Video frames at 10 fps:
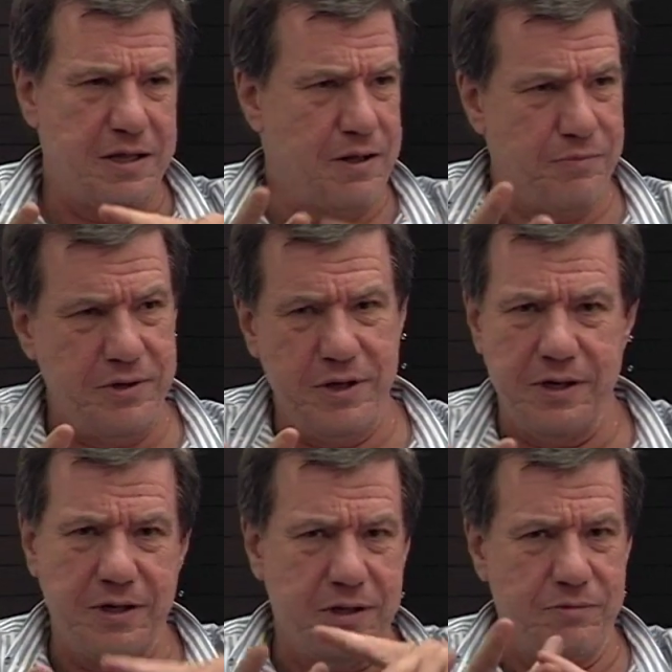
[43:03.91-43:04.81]
the thing,
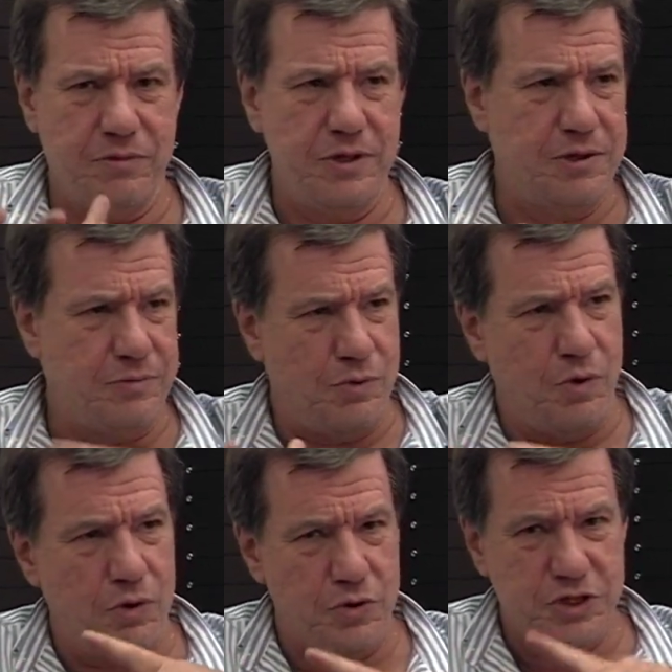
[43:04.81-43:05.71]
and all
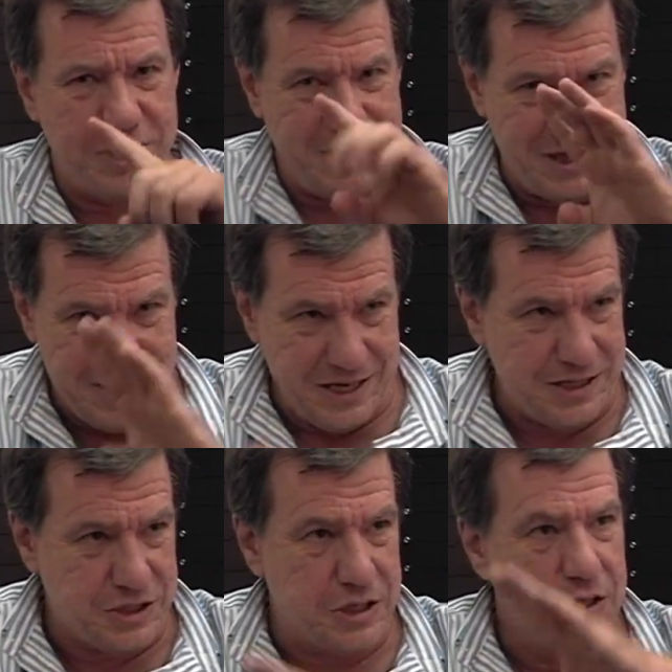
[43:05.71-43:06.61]
those
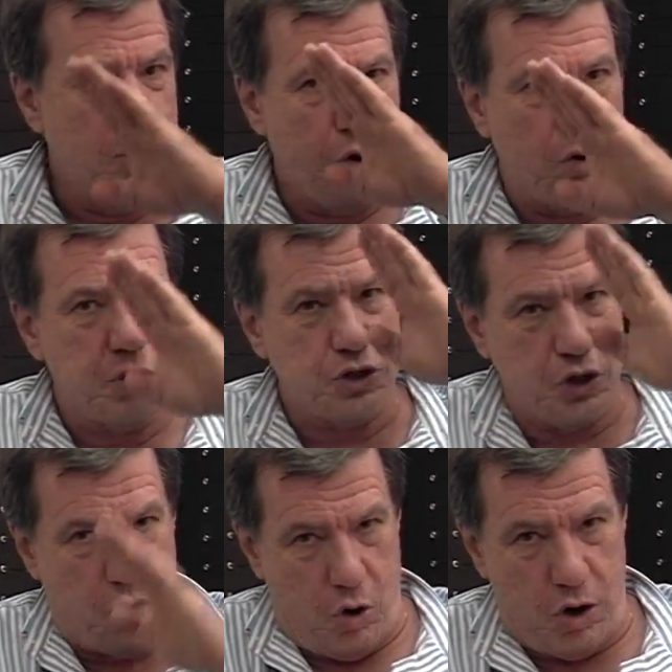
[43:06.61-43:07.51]
things, all those
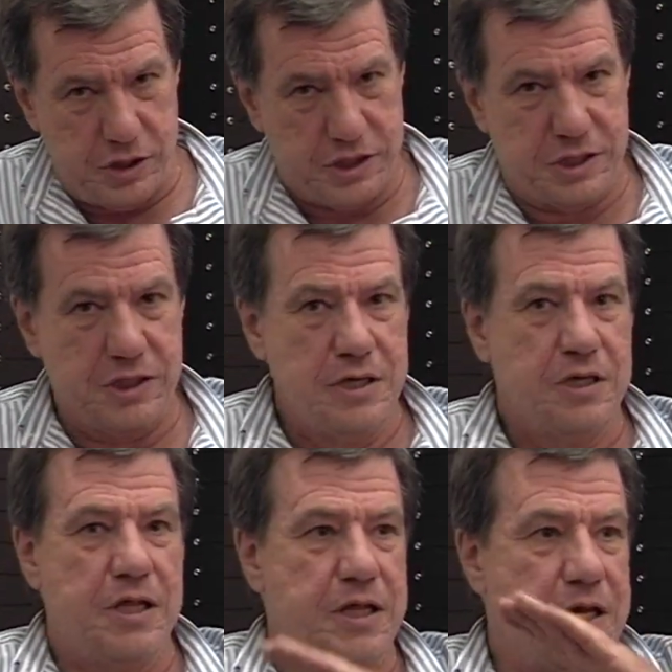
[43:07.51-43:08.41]
costs
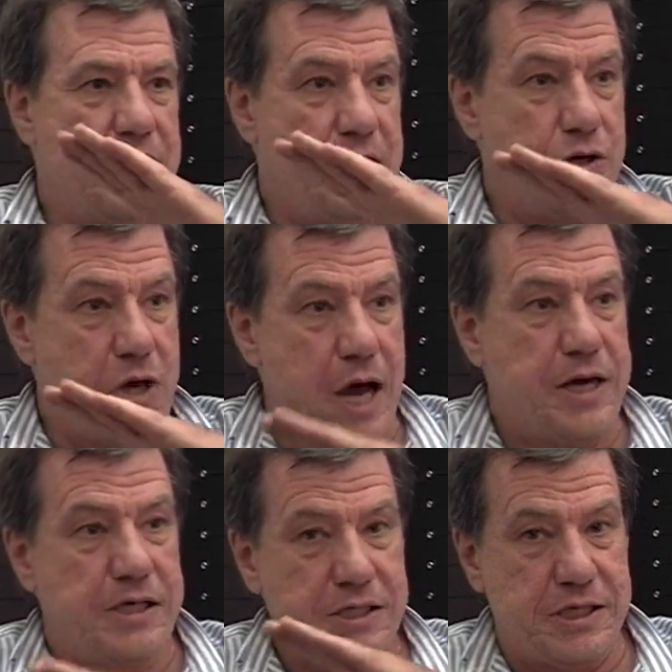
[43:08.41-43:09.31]
that in the
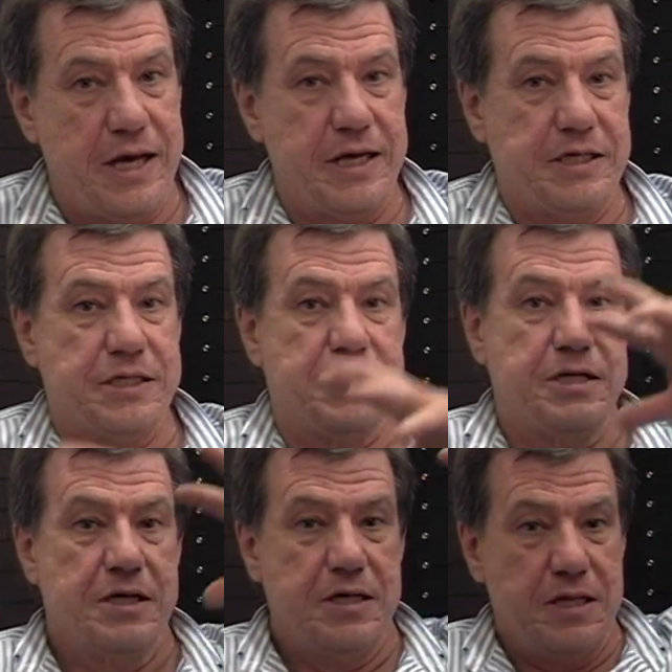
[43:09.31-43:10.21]
United States
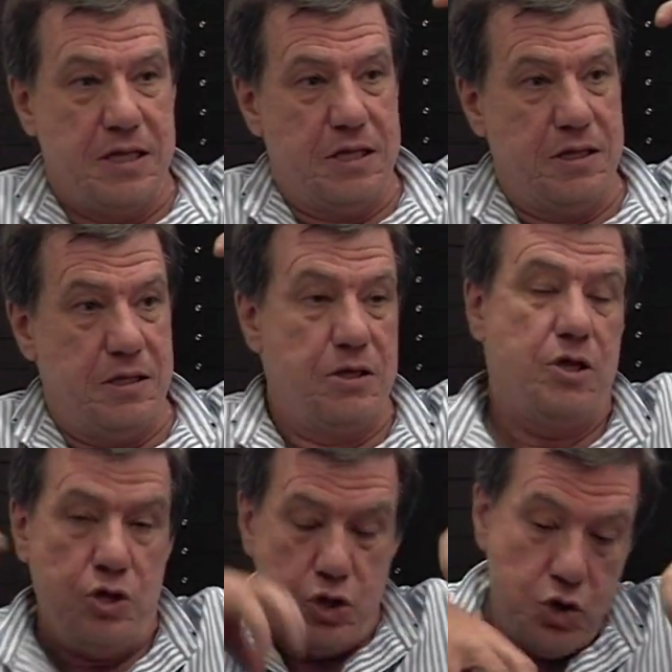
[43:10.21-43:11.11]

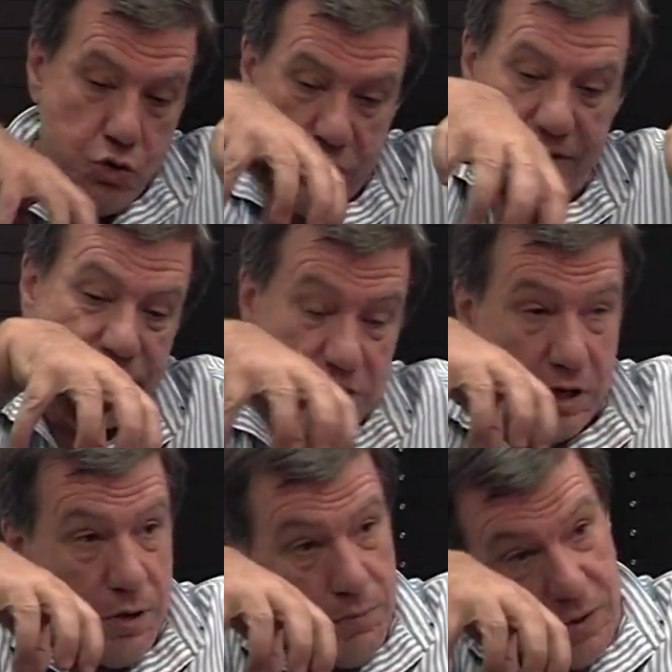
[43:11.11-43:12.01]
you give
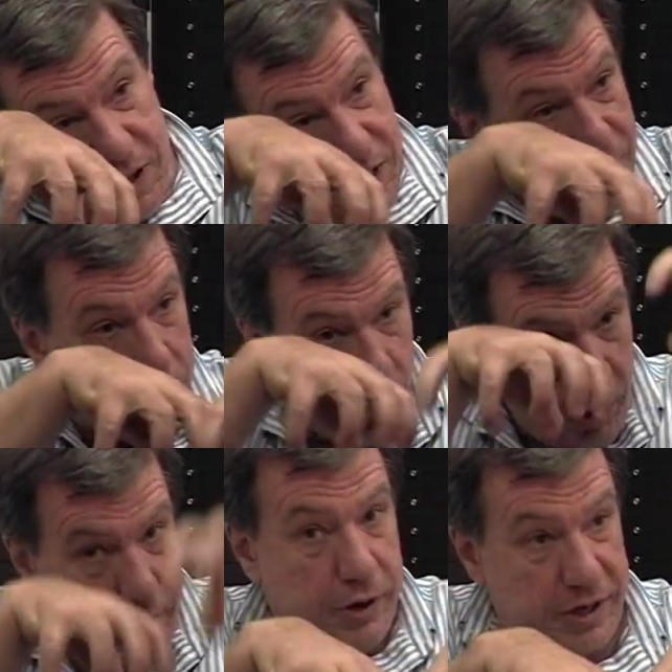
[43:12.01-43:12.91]
some, but the
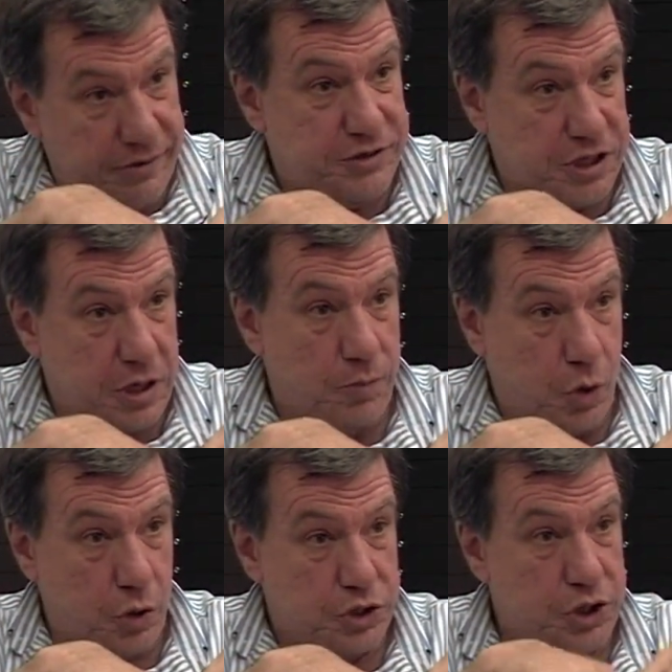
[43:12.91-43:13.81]
employer gives some
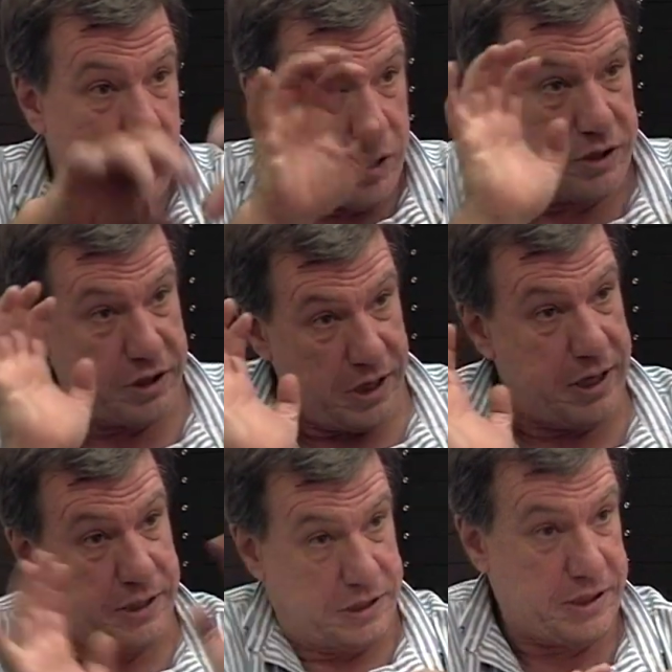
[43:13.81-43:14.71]
also, and
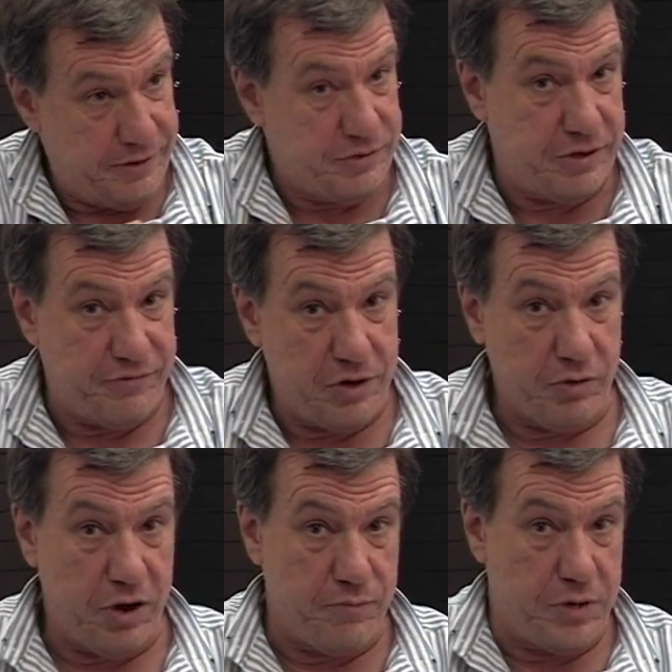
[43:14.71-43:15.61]
it's given to the federal
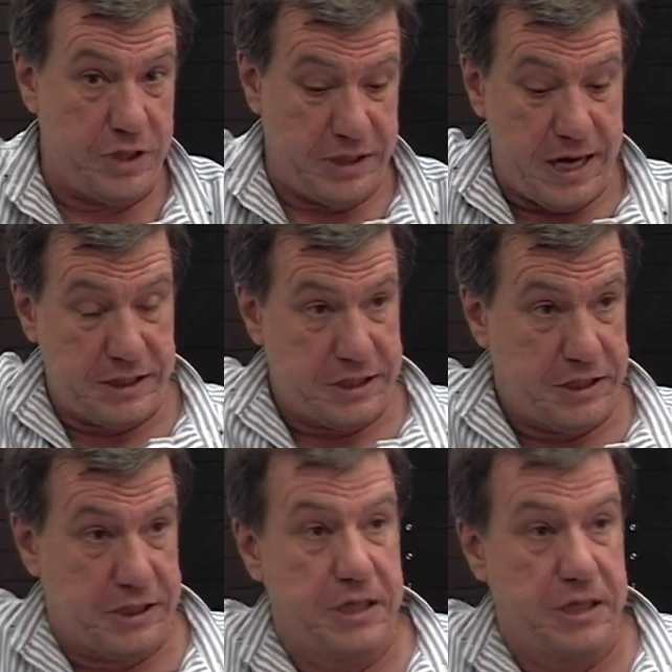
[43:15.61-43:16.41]
government in taxes.